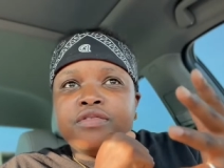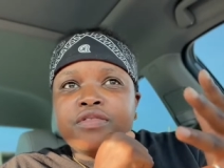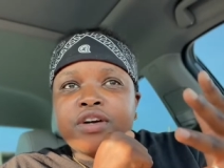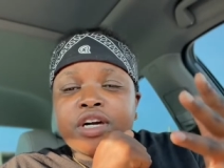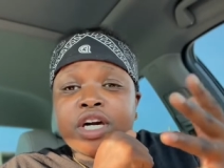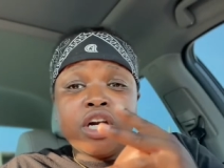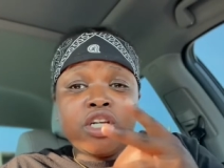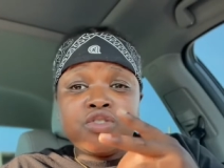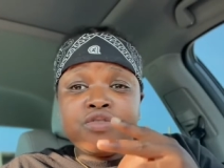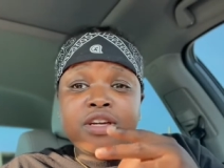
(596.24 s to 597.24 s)
the
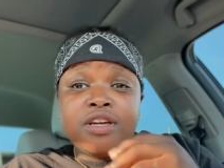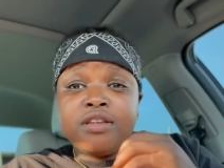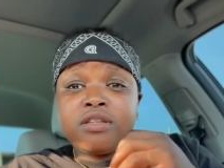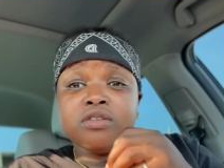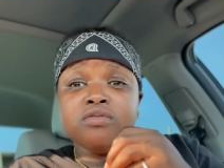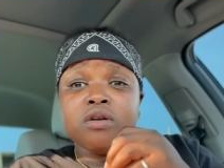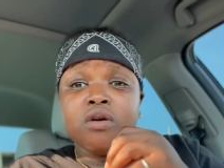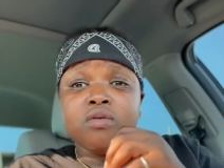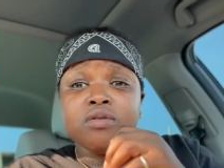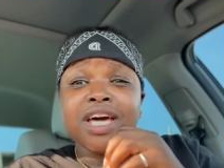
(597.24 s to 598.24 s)
country and you
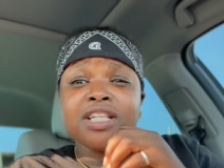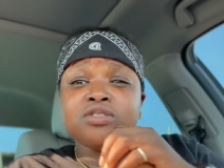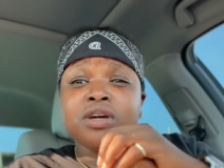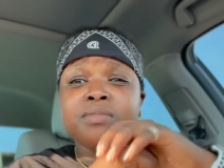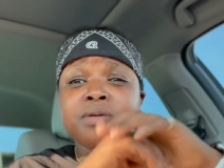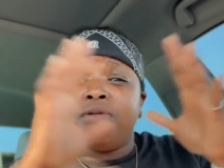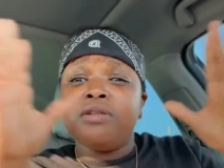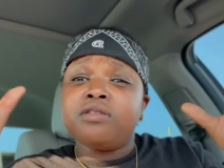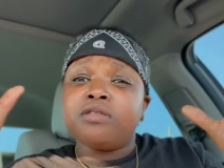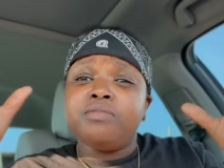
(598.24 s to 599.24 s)
know, not to try to be
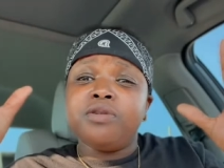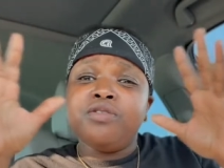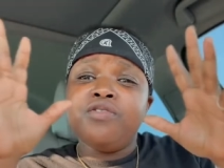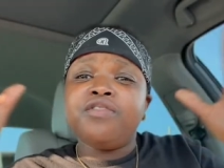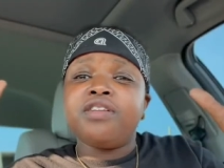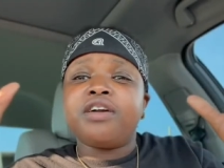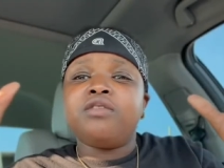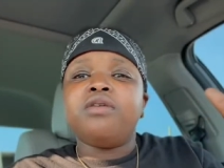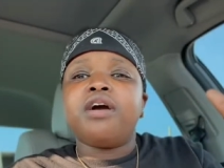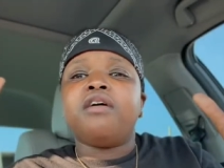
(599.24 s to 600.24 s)
political, but do you feel like
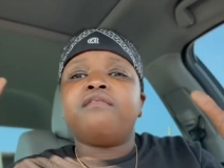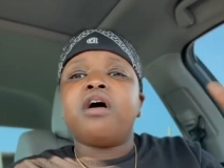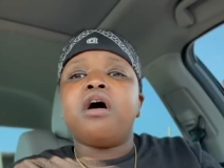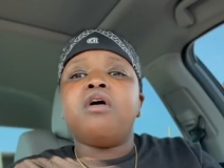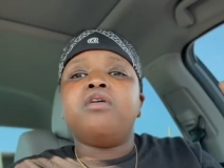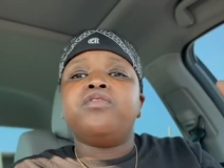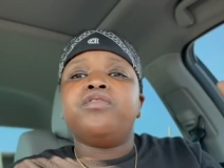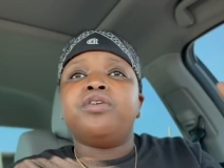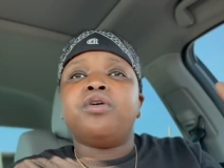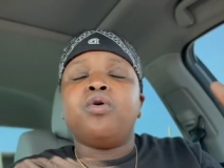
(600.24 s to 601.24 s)
you have all
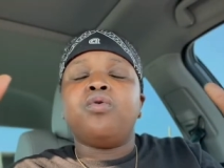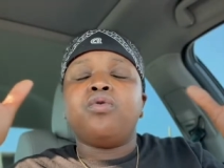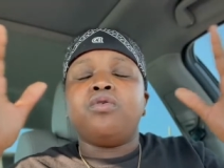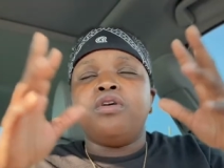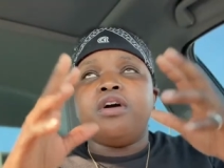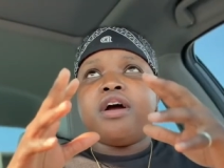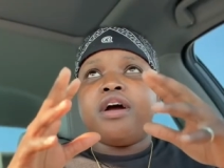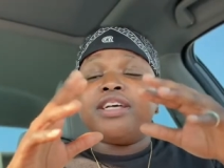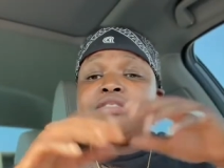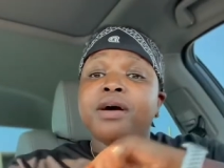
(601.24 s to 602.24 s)
the
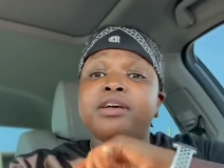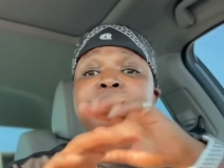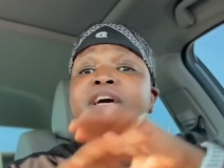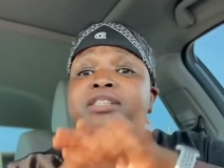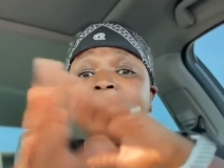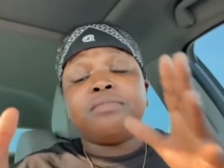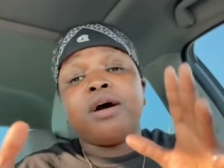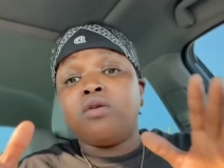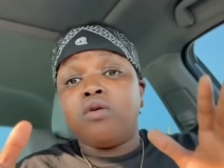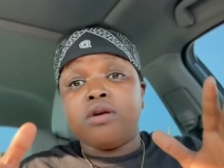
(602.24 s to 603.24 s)
as my especially as
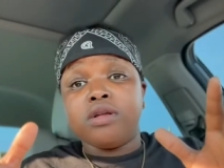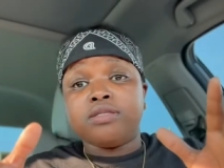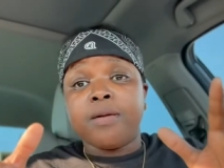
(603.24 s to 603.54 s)
minorities?